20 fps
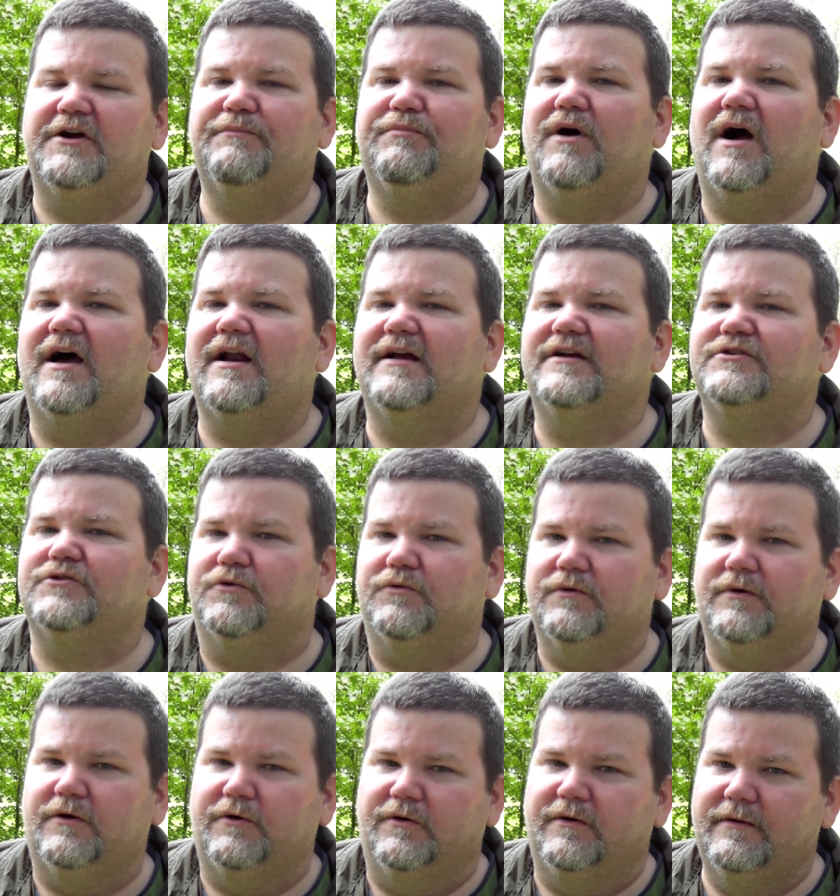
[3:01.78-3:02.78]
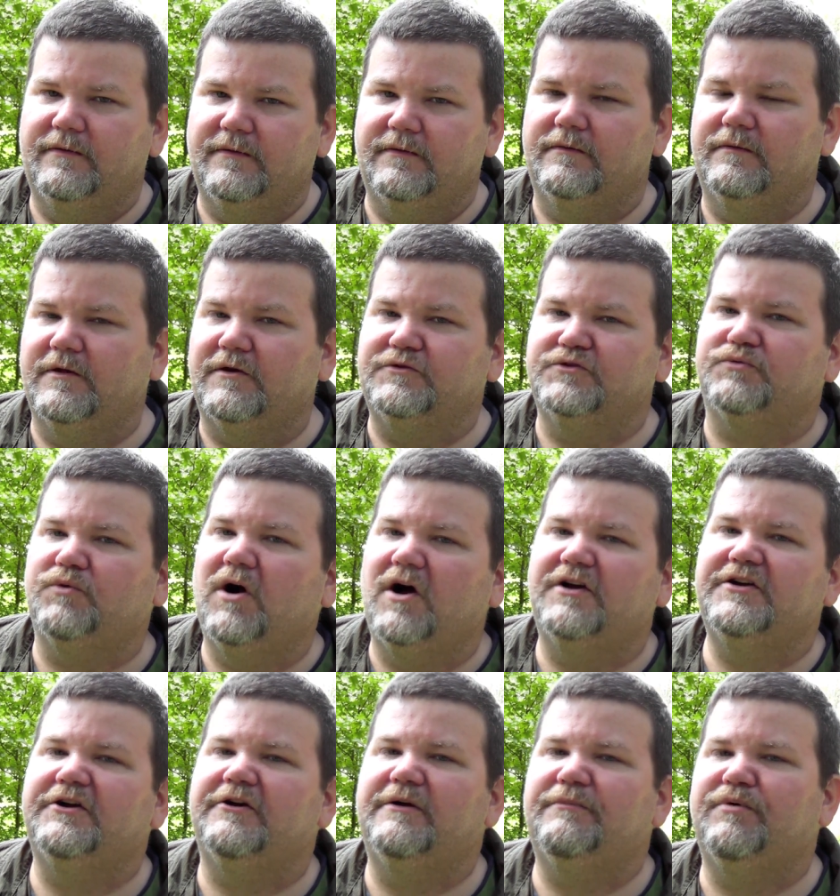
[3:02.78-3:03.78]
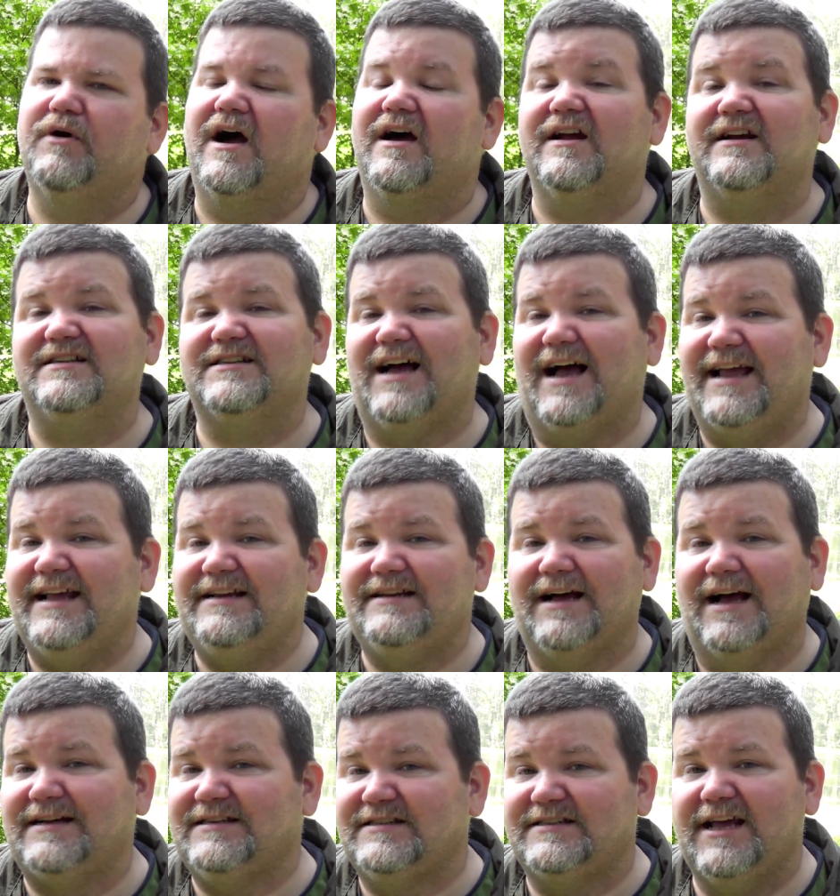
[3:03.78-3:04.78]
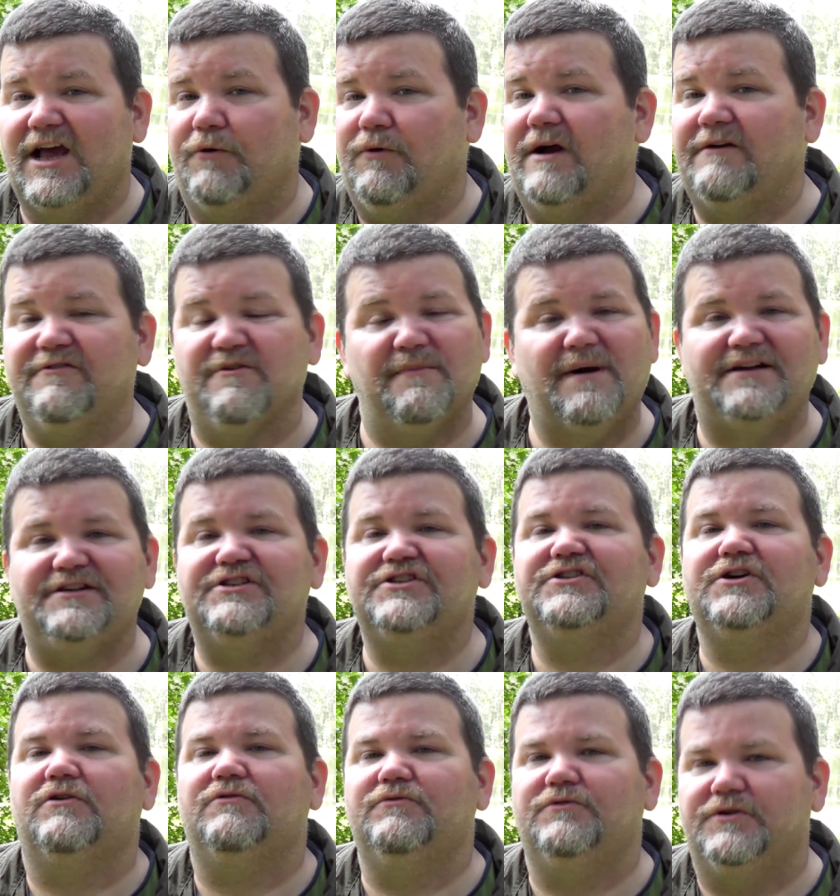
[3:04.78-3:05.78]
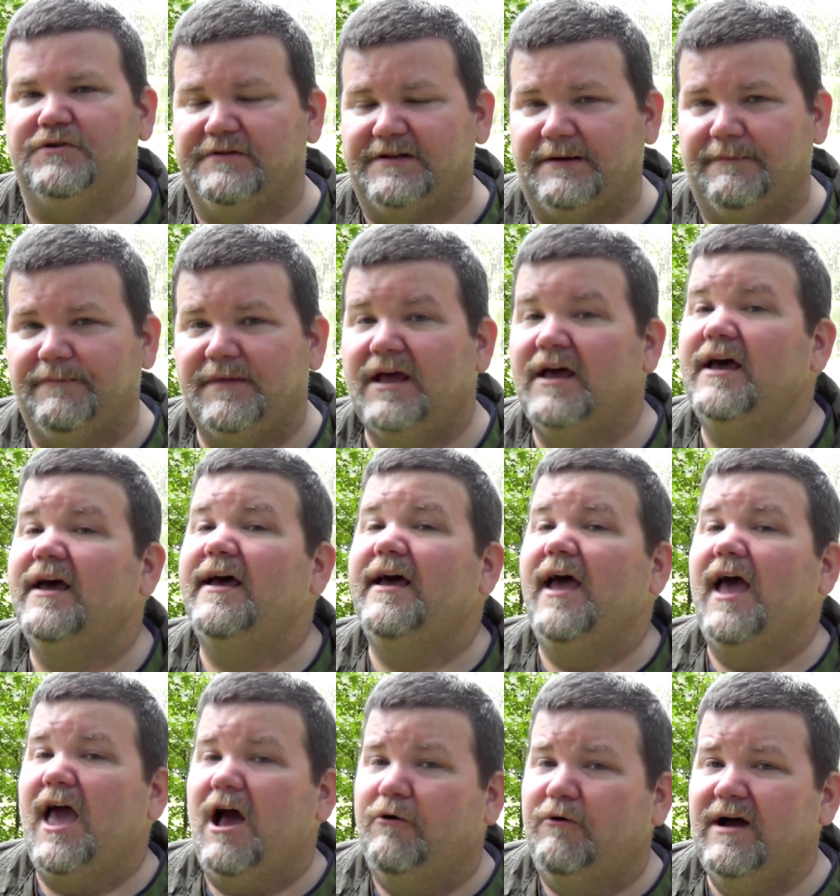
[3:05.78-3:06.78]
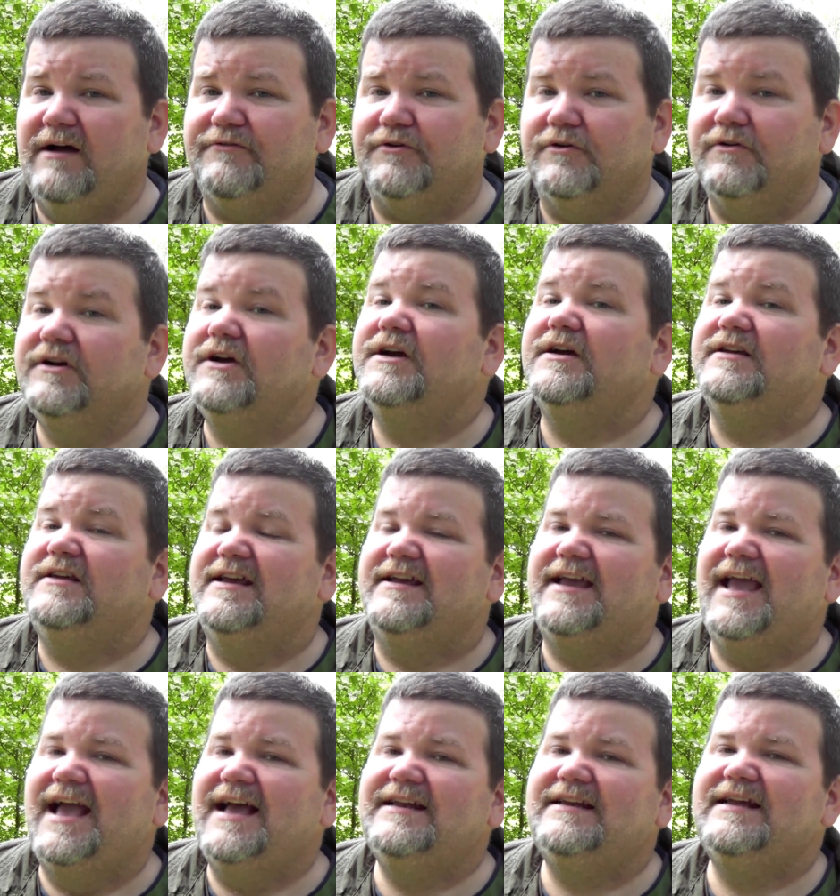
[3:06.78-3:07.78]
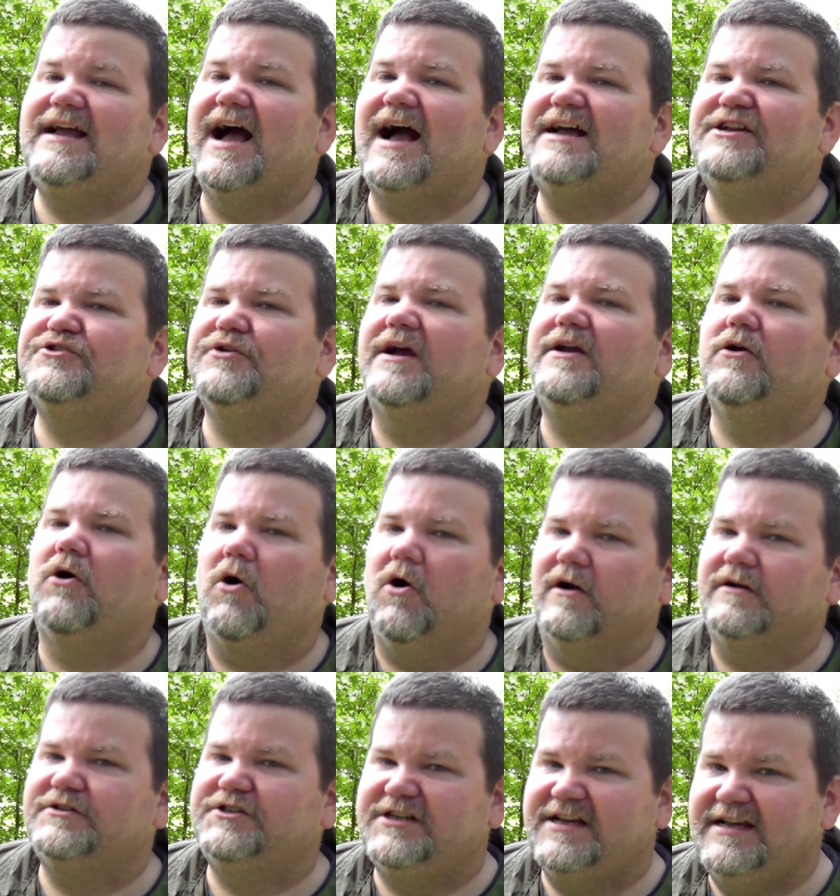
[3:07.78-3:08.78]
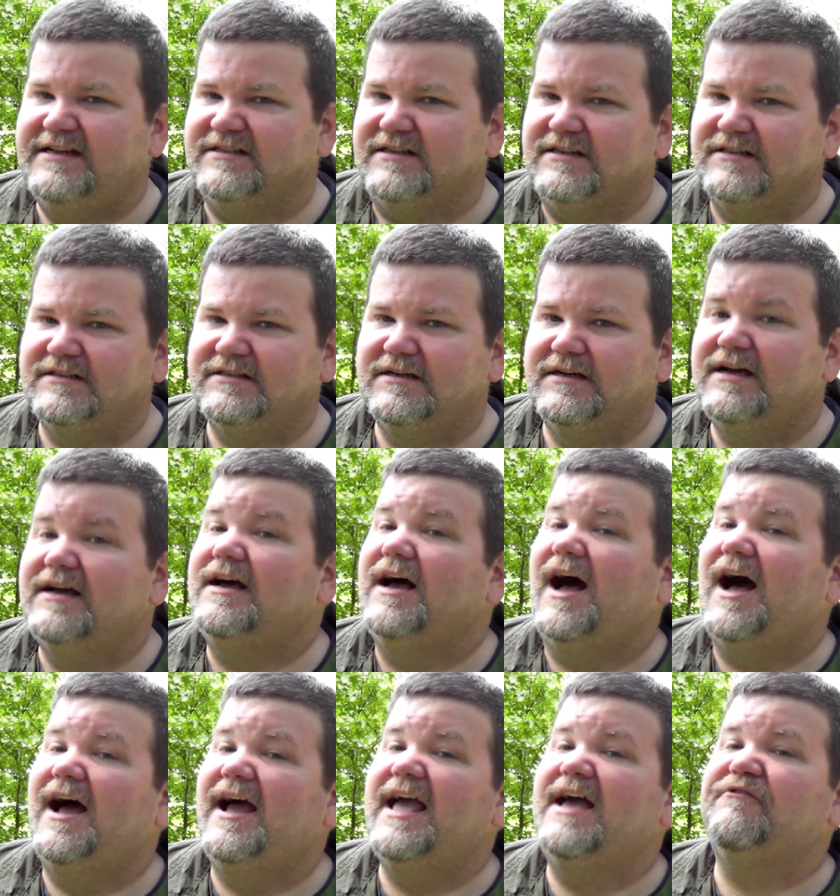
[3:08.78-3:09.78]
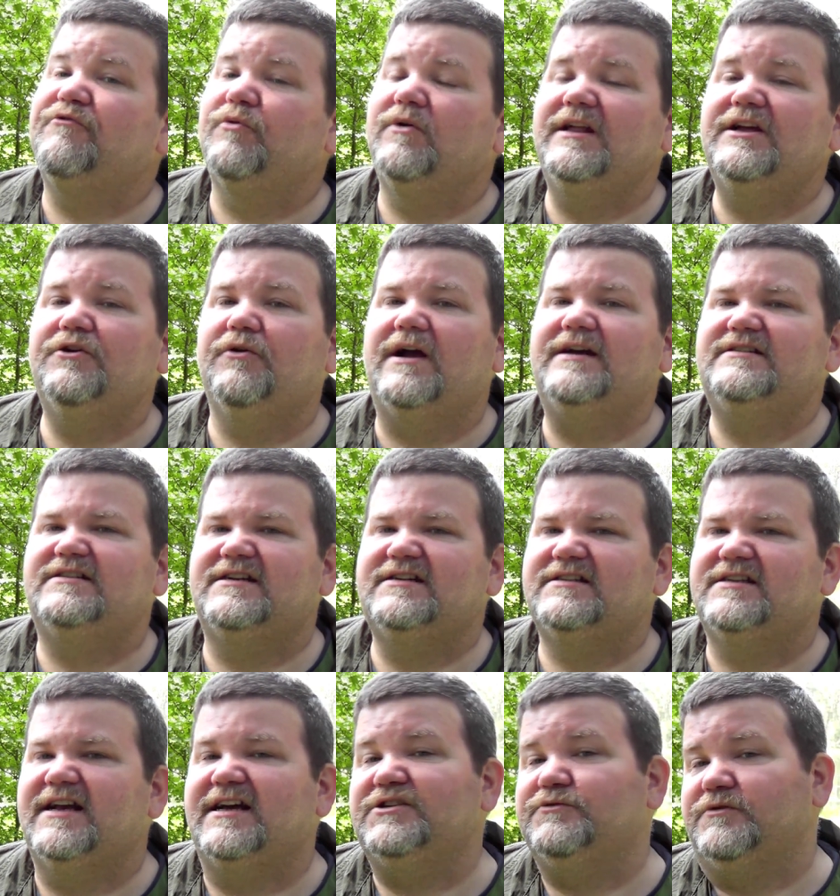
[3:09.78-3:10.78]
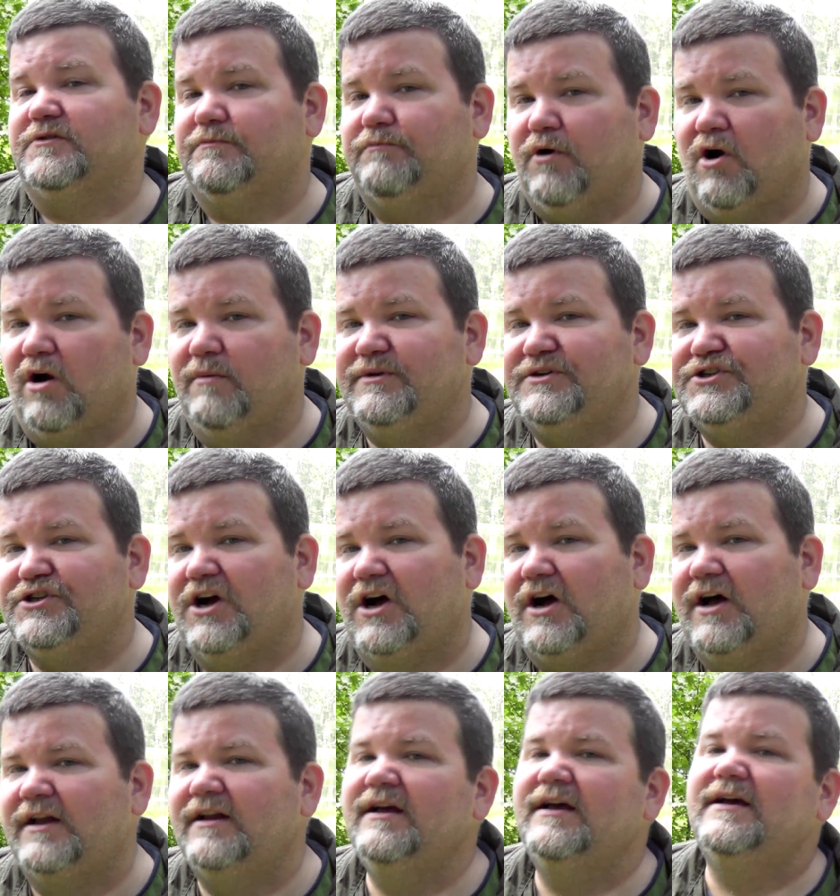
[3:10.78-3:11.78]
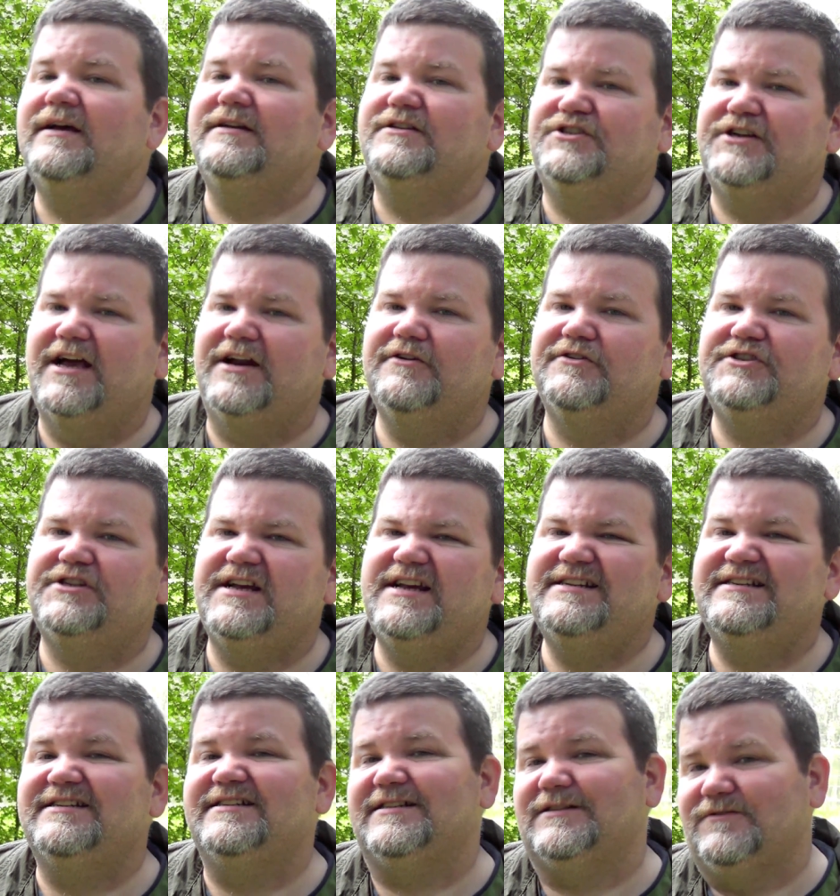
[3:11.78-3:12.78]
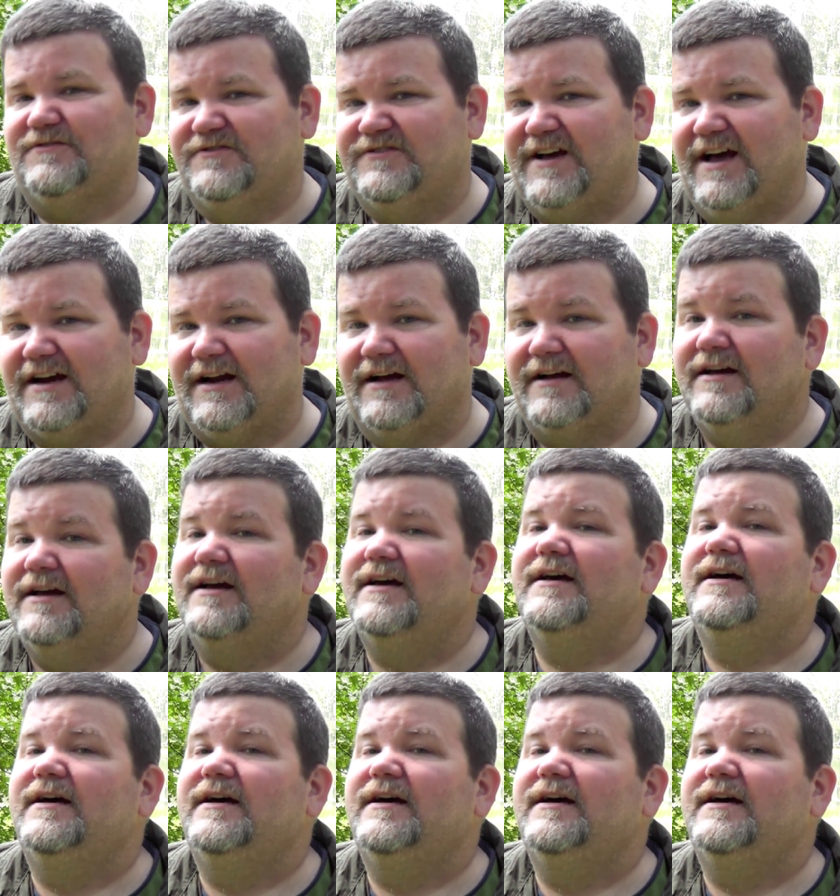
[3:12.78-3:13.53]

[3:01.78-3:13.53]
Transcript: dairy products or, or those raw dairy products, I, I stay away from. I just don't do them. However, you can dehydrate hard cheeses. I have really great success with Parmesan, cheddar cheeses, and feta